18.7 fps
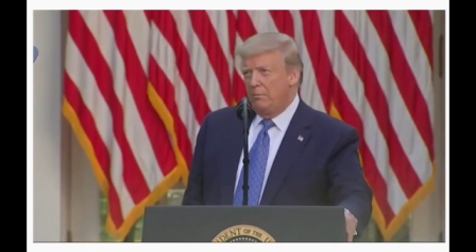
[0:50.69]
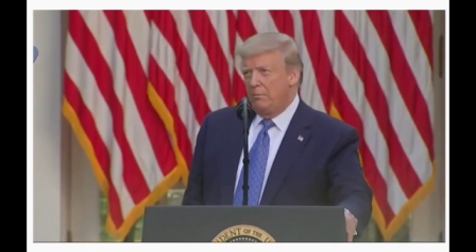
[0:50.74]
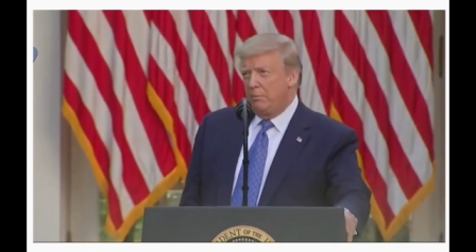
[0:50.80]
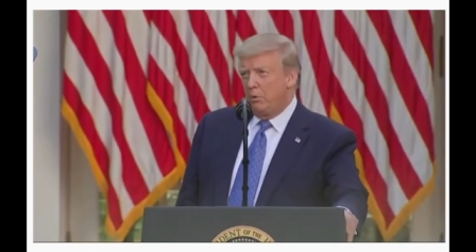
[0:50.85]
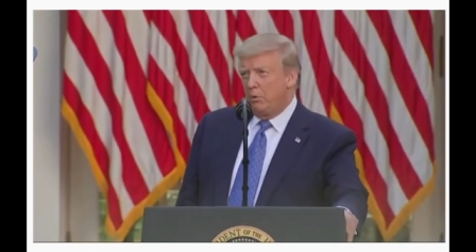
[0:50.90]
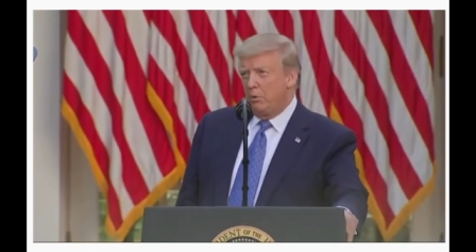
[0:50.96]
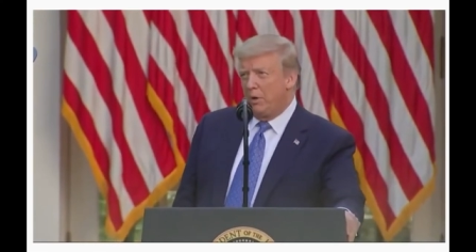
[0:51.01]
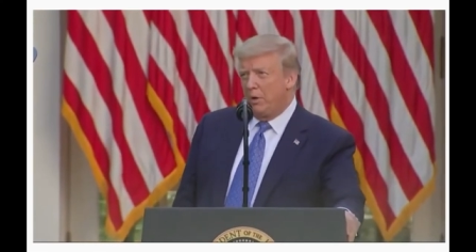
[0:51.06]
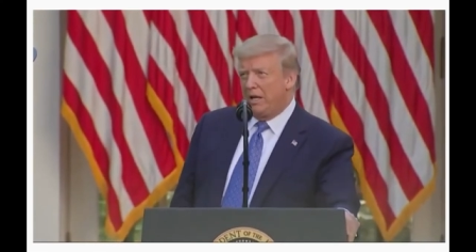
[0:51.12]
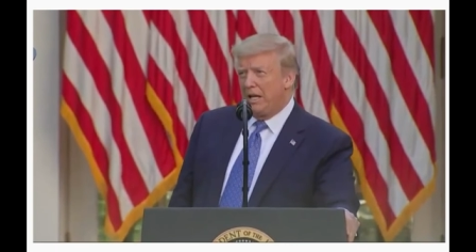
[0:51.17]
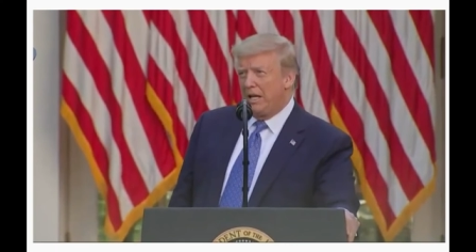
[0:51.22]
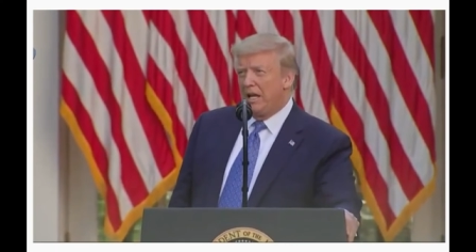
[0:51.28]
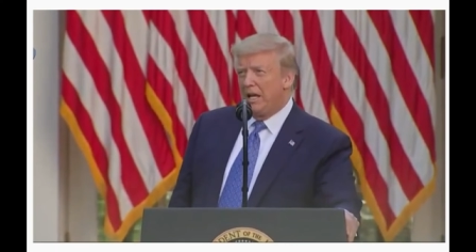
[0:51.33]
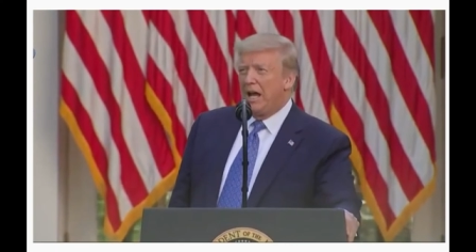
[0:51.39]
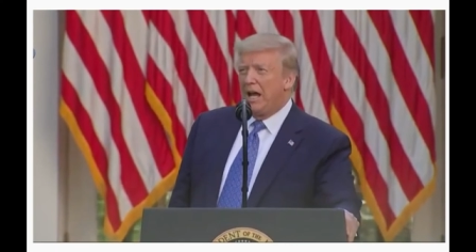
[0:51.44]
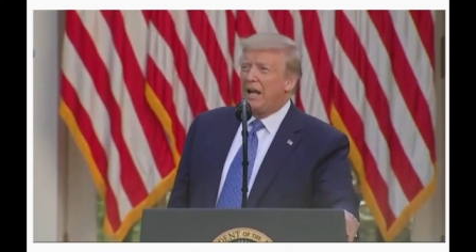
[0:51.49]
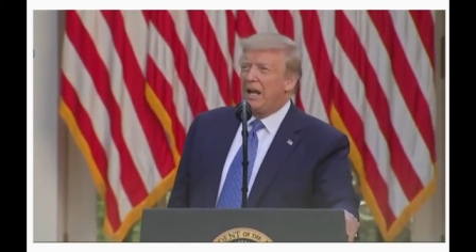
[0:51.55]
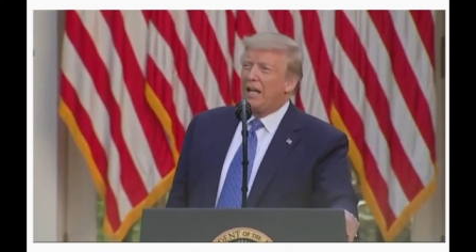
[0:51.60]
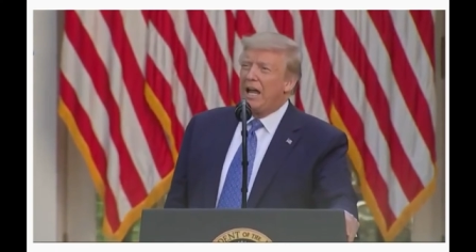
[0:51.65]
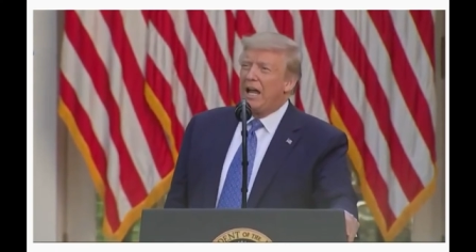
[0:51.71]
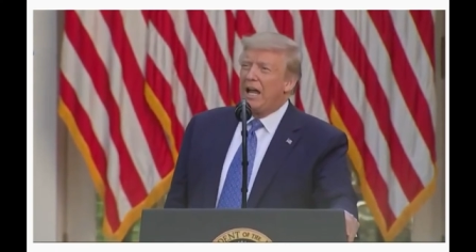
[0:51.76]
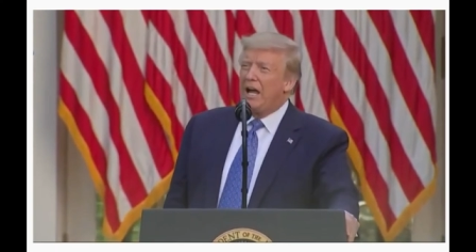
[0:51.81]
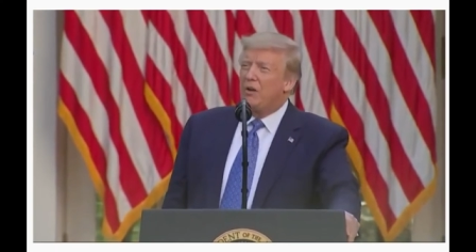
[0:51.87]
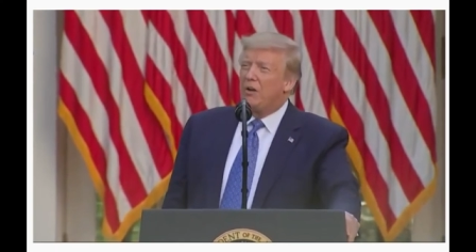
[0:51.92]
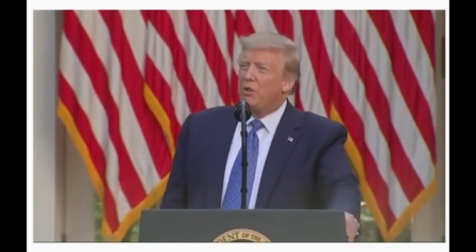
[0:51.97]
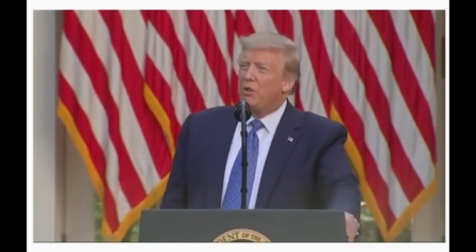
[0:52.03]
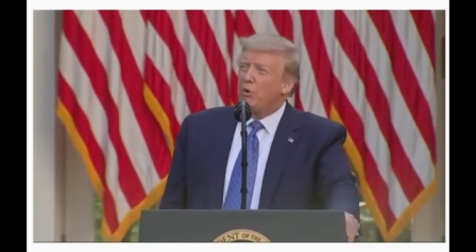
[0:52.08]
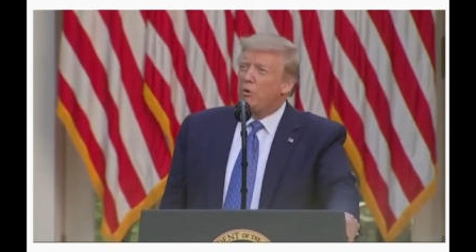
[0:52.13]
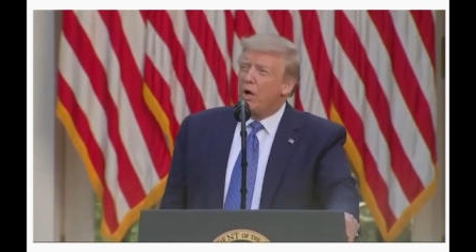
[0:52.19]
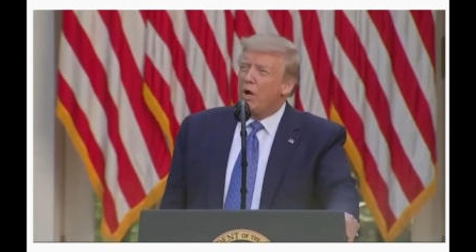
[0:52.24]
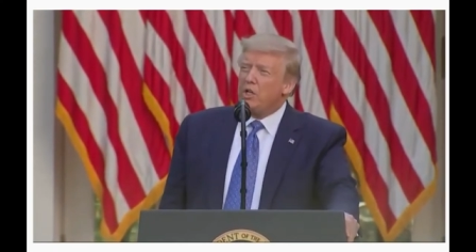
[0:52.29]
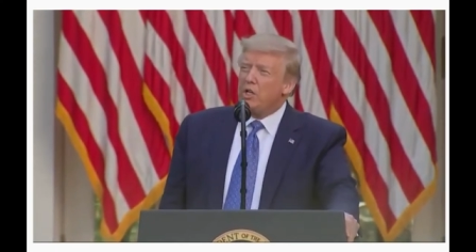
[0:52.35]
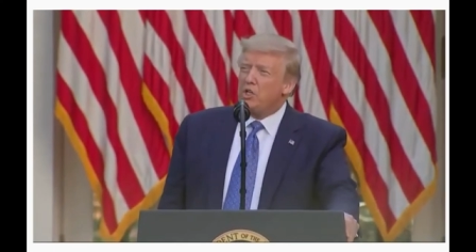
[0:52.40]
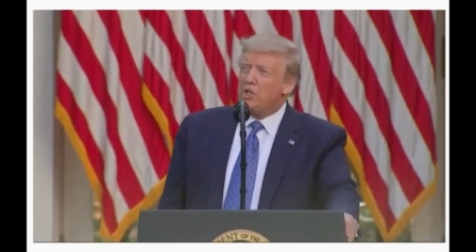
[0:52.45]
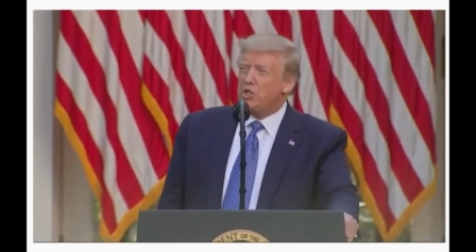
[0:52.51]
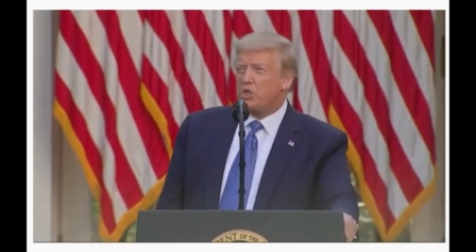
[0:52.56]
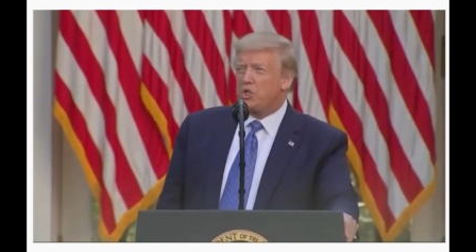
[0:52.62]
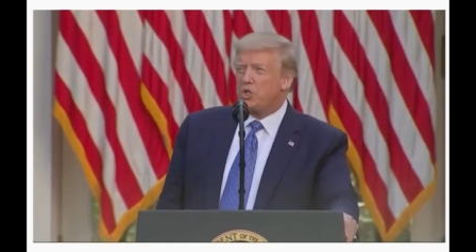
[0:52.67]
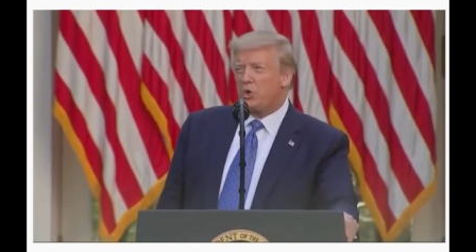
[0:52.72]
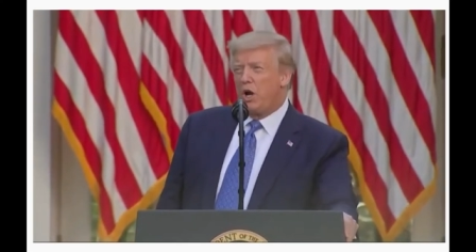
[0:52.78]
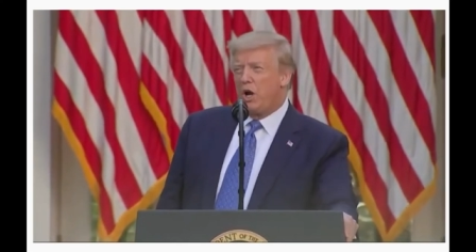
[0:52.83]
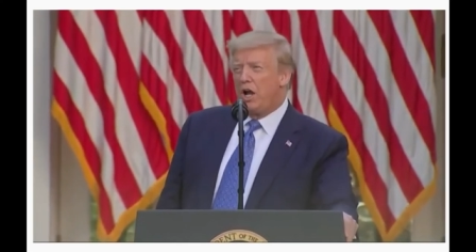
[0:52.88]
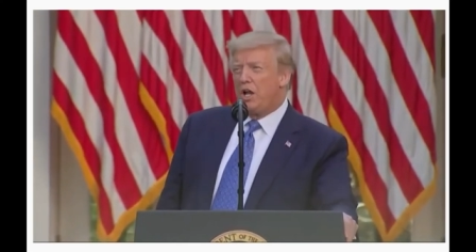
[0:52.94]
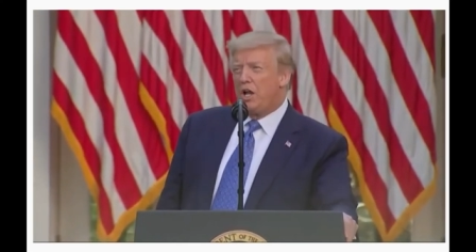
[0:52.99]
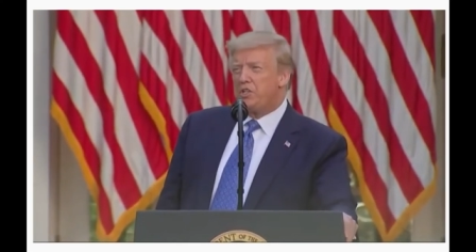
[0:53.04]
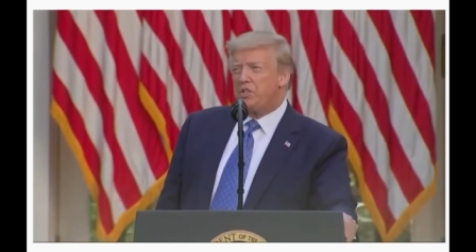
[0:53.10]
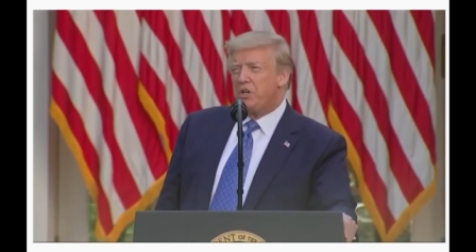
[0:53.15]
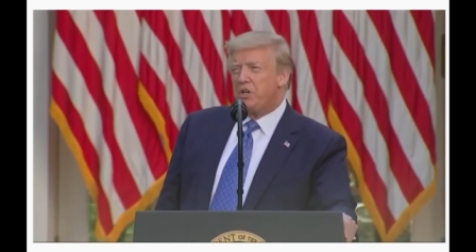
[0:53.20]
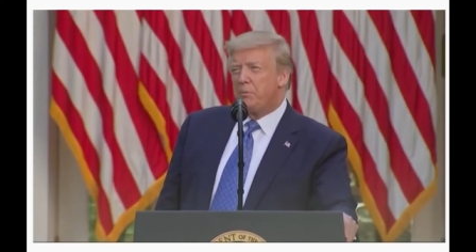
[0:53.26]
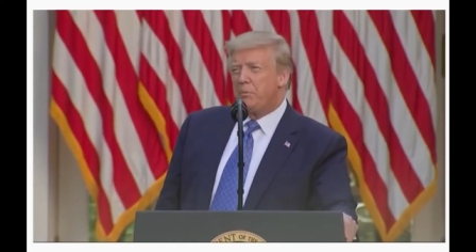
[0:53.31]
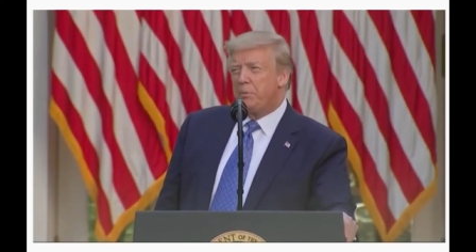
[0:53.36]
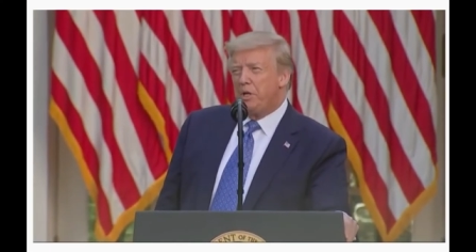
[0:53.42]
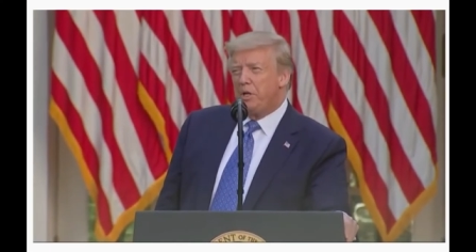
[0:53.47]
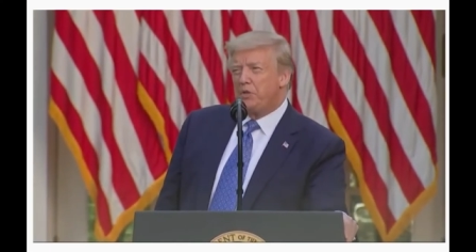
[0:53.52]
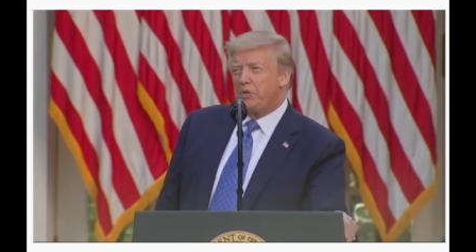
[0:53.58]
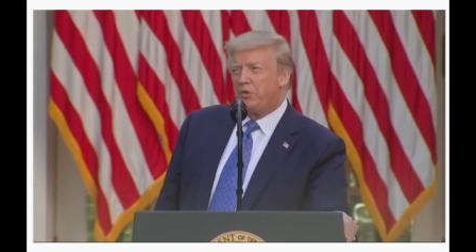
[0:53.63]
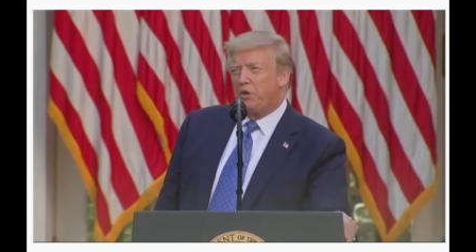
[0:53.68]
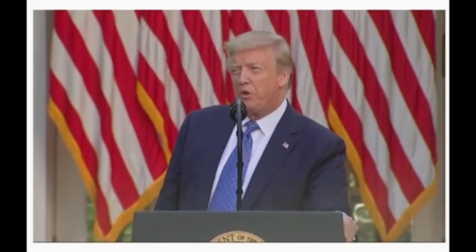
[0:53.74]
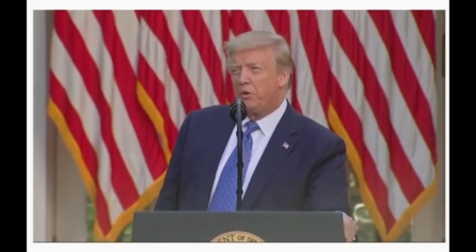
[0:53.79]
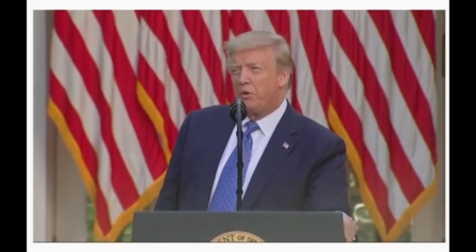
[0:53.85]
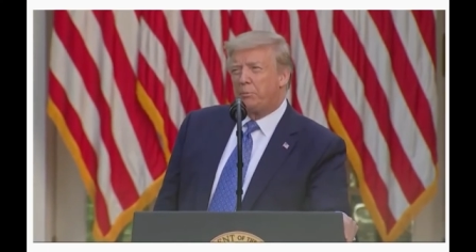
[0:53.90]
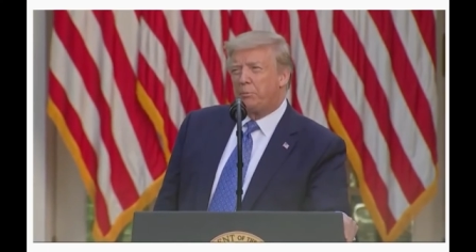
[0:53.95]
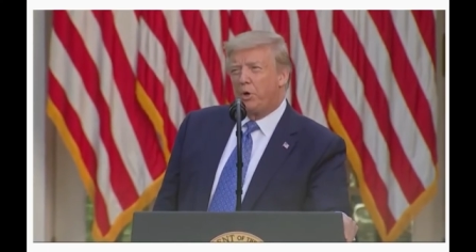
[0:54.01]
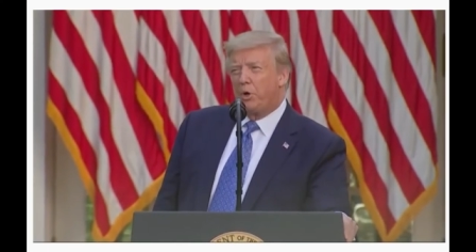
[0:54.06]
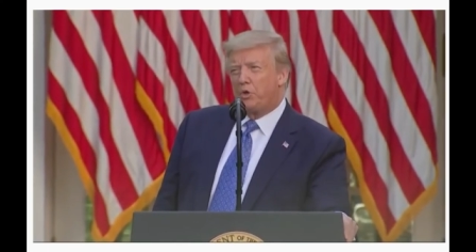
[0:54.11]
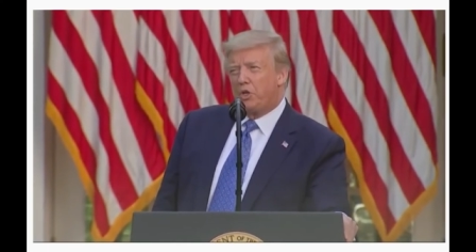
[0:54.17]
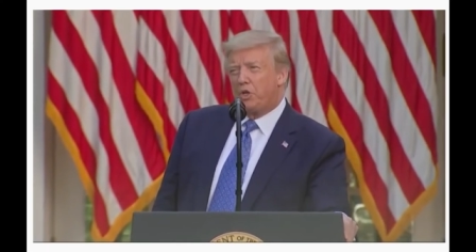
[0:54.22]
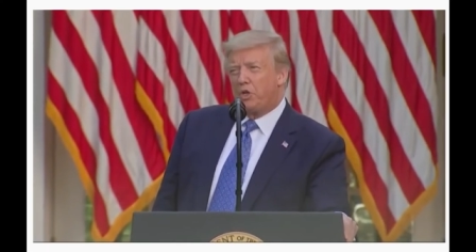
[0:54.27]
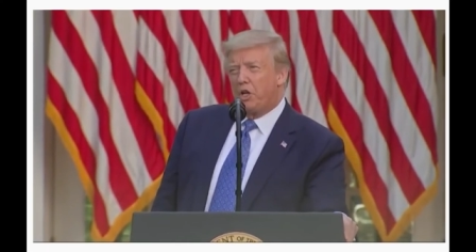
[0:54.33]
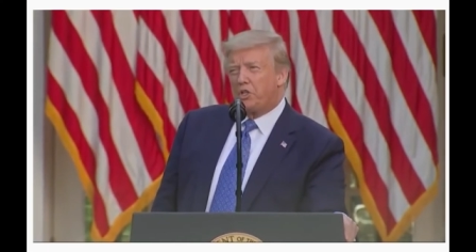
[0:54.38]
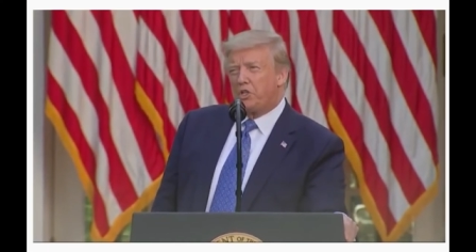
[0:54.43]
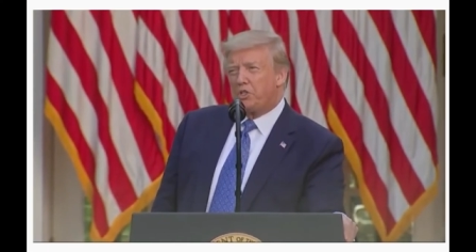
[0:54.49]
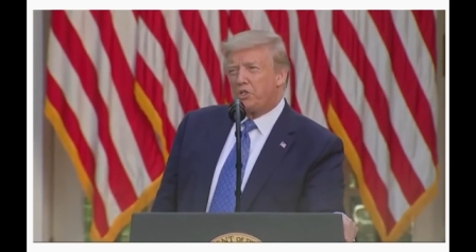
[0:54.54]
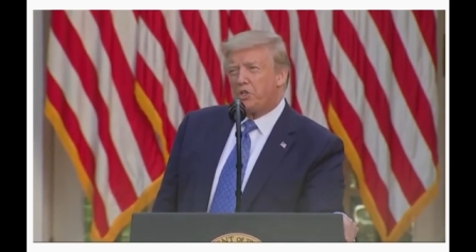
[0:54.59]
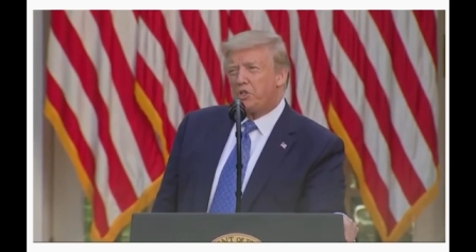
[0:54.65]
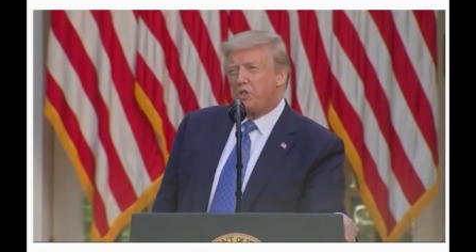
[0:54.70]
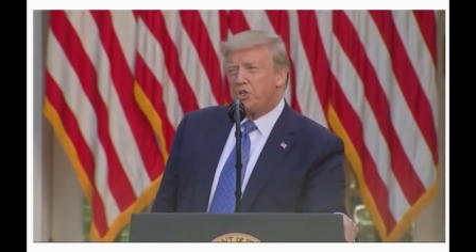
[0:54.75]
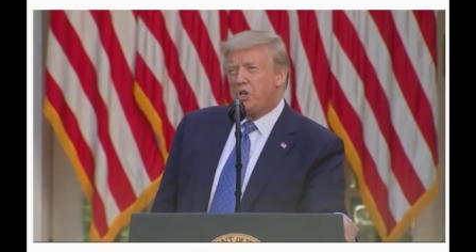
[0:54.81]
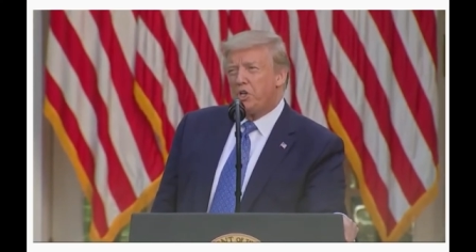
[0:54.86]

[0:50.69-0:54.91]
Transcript: But we cannot allow the righteous cries and peaceful protesters